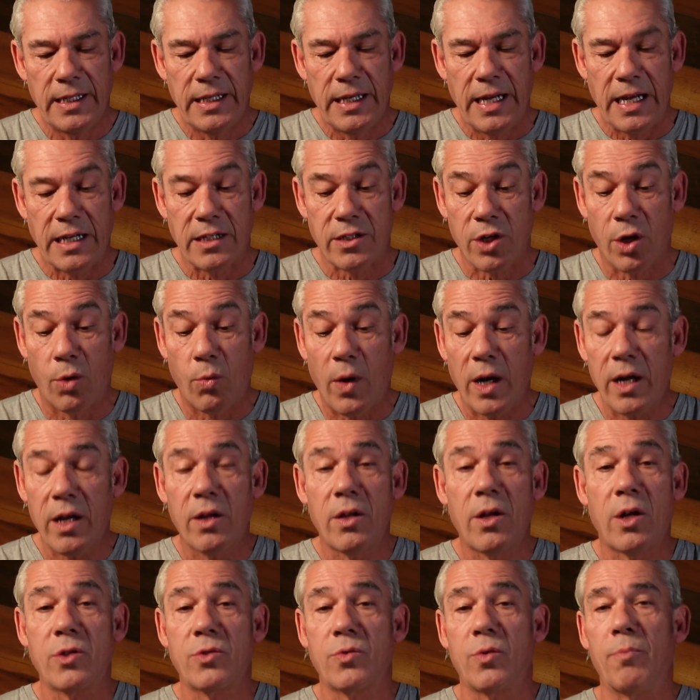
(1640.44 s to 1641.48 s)
And so one of
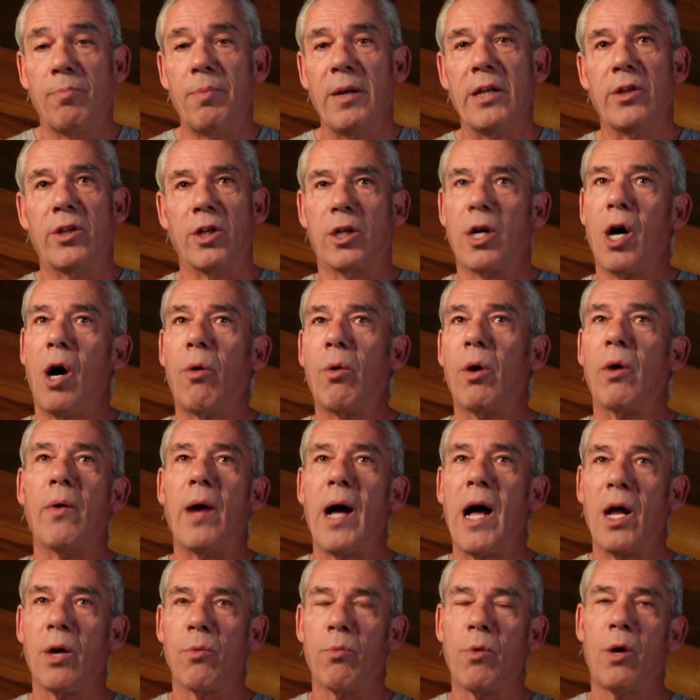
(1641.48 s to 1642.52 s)
those would be the
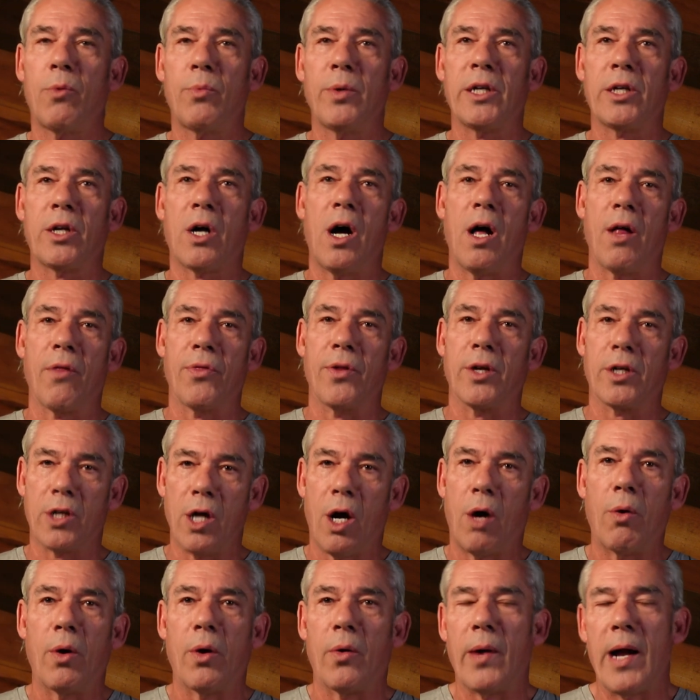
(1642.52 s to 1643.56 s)
go-around, what we call the
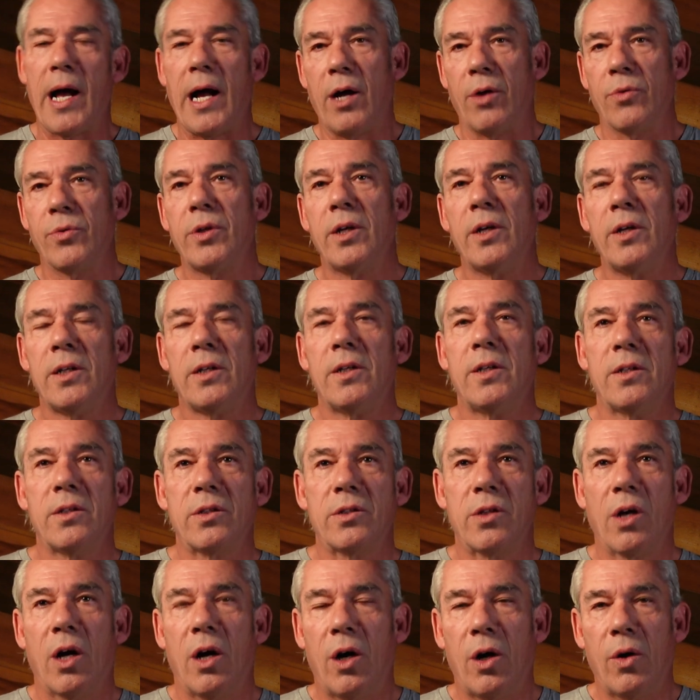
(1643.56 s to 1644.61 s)
go-around.
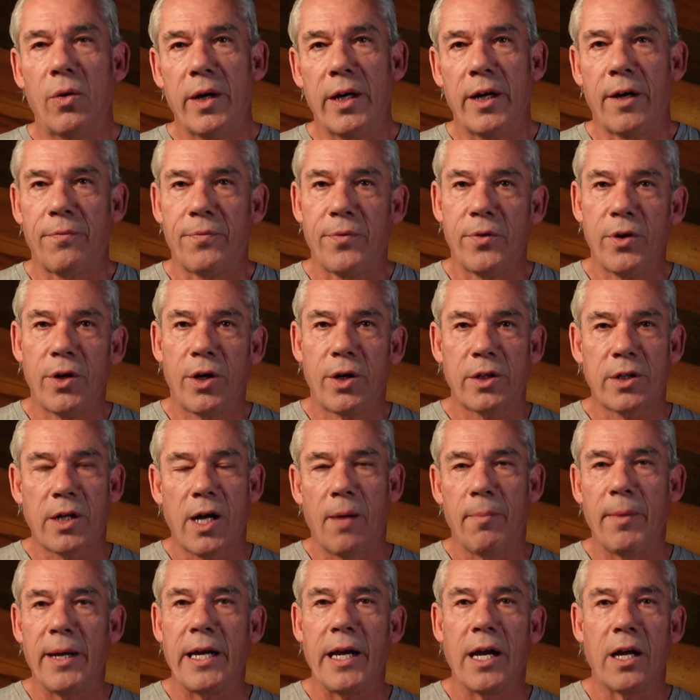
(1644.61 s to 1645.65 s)
So if you're
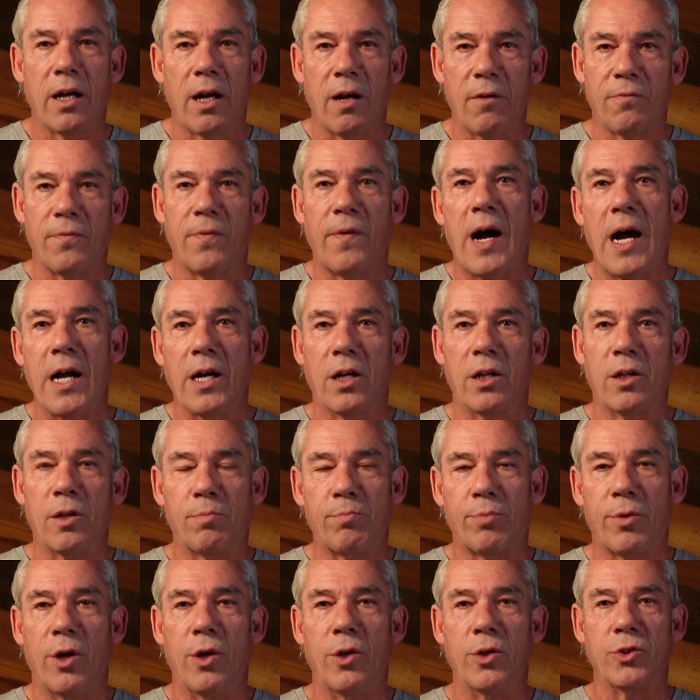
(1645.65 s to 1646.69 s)
coming in on final
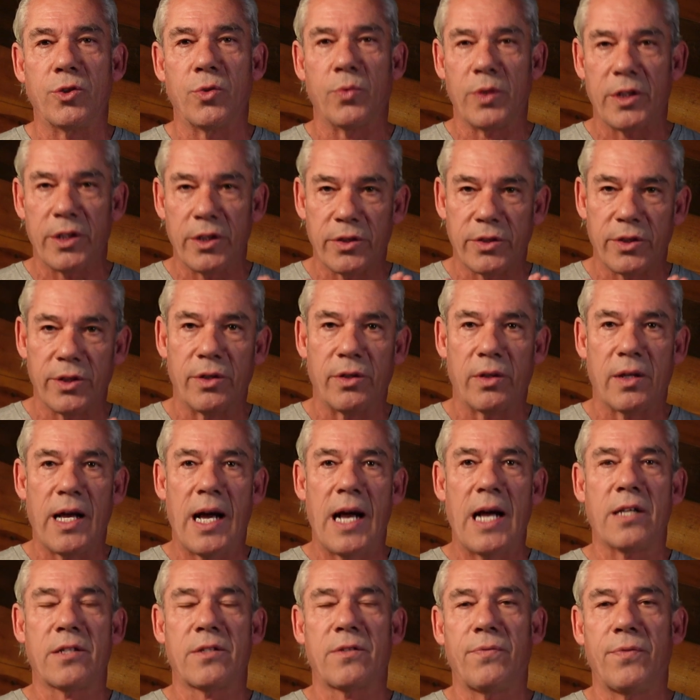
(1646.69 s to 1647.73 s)
approach, which is your
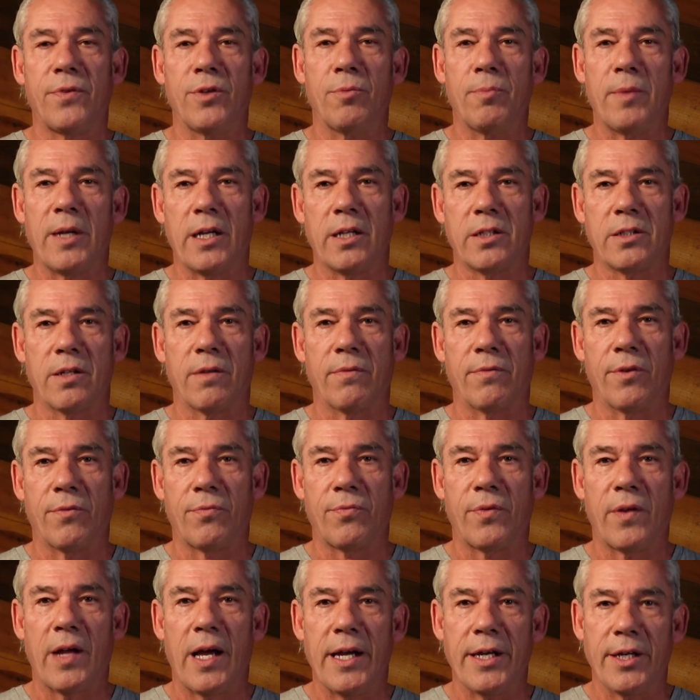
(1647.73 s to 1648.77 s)
last few minutes of the
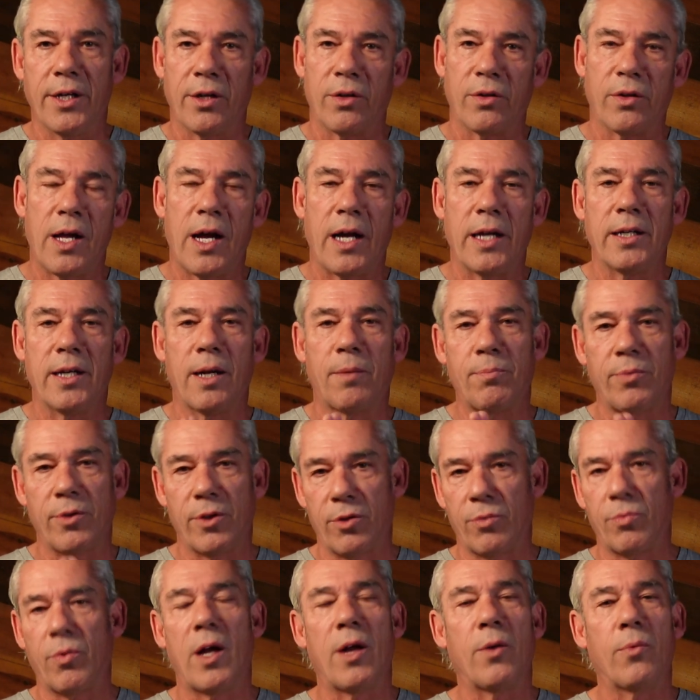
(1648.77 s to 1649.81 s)
flight, you're lined up with the
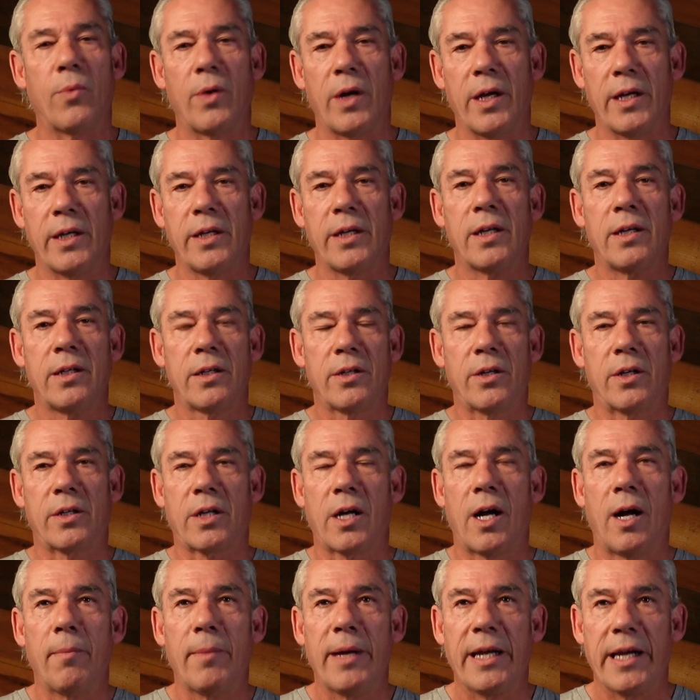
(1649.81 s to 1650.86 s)
runway, you're
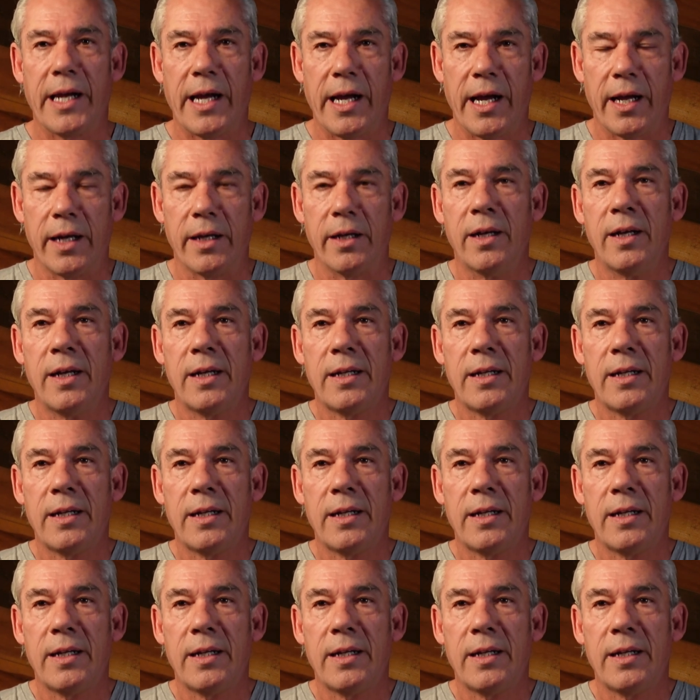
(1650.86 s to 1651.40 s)
coming in.